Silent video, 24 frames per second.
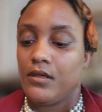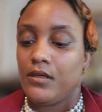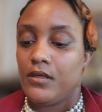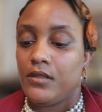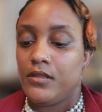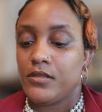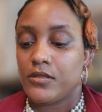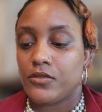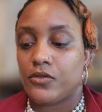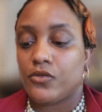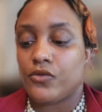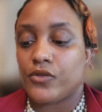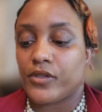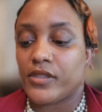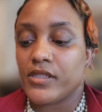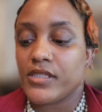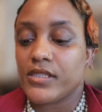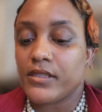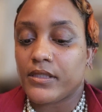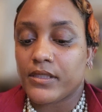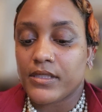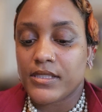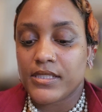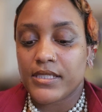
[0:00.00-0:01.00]
So according to
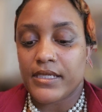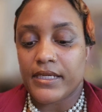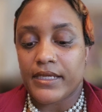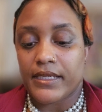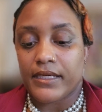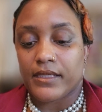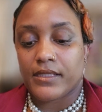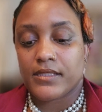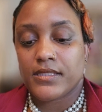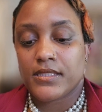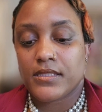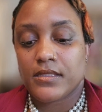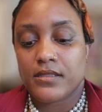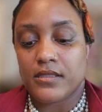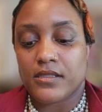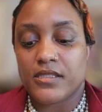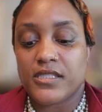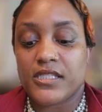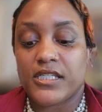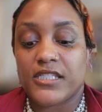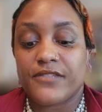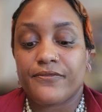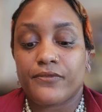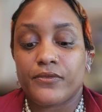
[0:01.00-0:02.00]
the text,
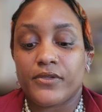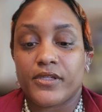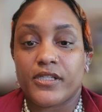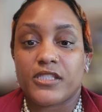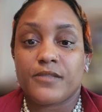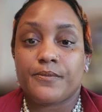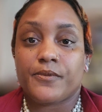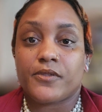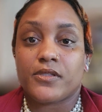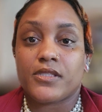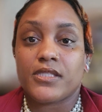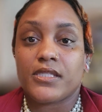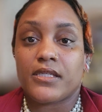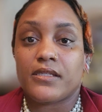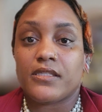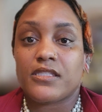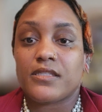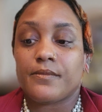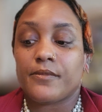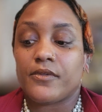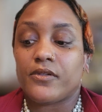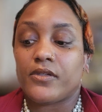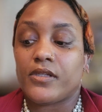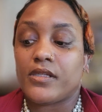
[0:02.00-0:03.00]
Successful Expert
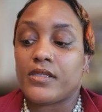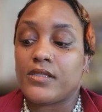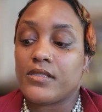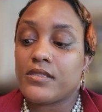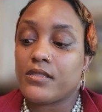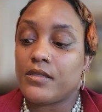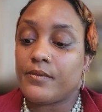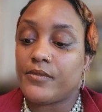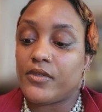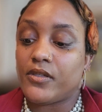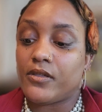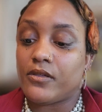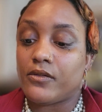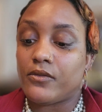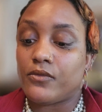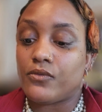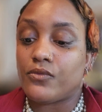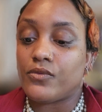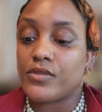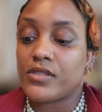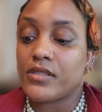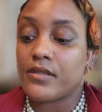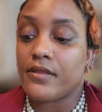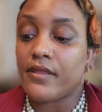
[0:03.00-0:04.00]
Testimony, some of the
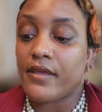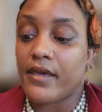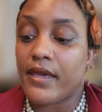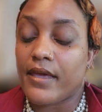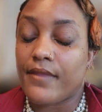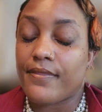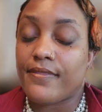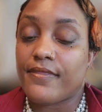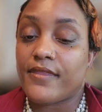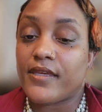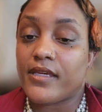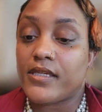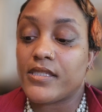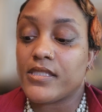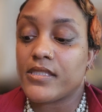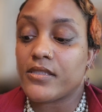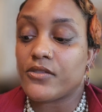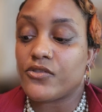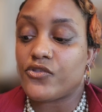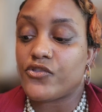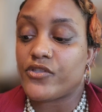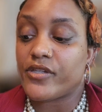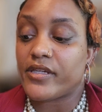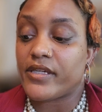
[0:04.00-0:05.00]
goals that they
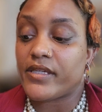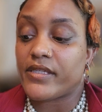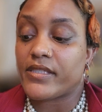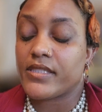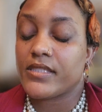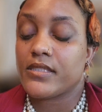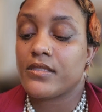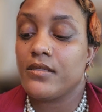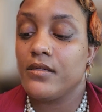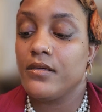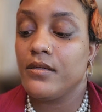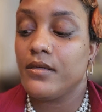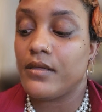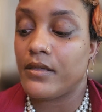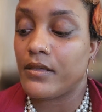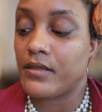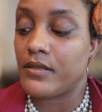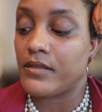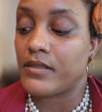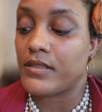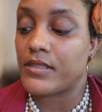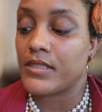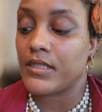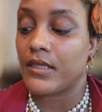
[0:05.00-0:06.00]
suggest
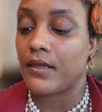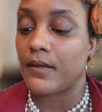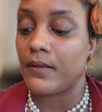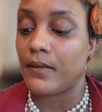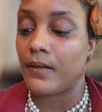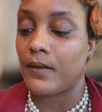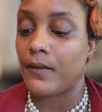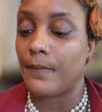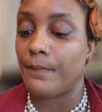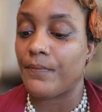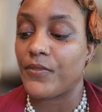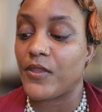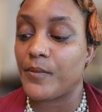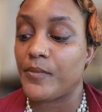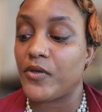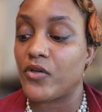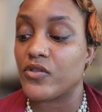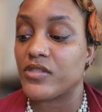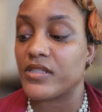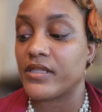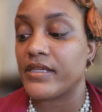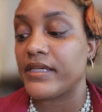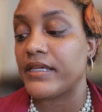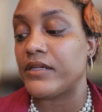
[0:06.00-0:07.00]
is the
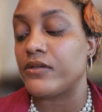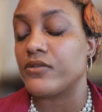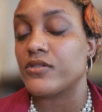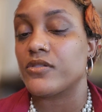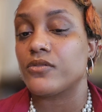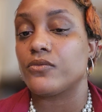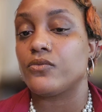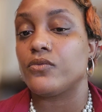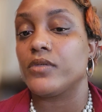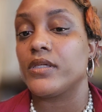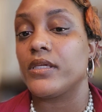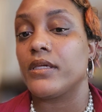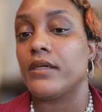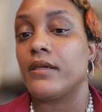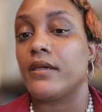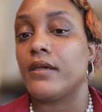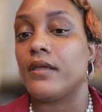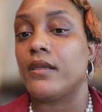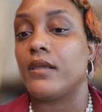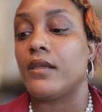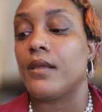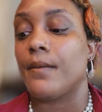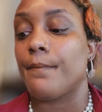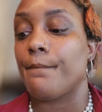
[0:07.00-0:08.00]
opposing counsel
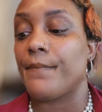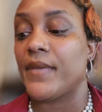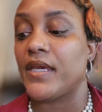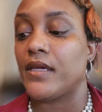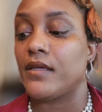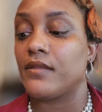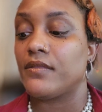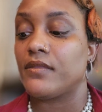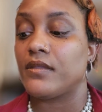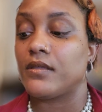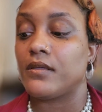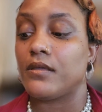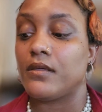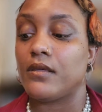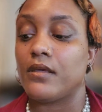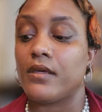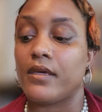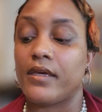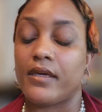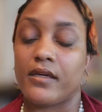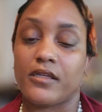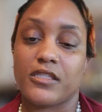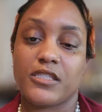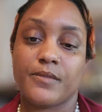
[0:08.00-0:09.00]
can make the
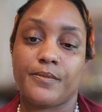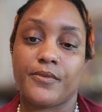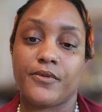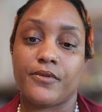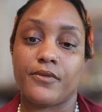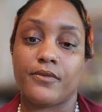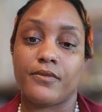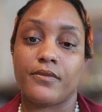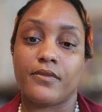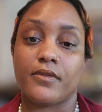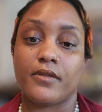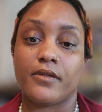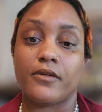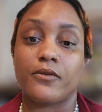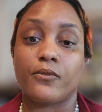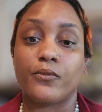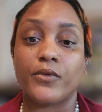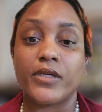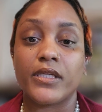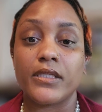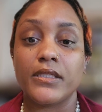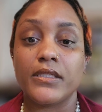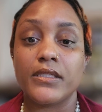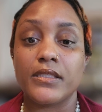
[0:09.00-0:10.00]
expert their
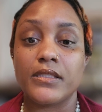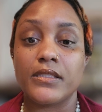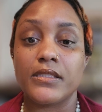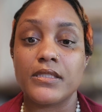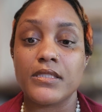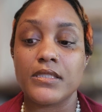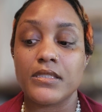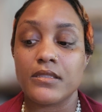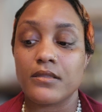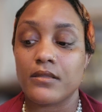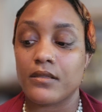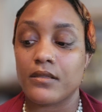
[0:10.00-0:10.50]
witness,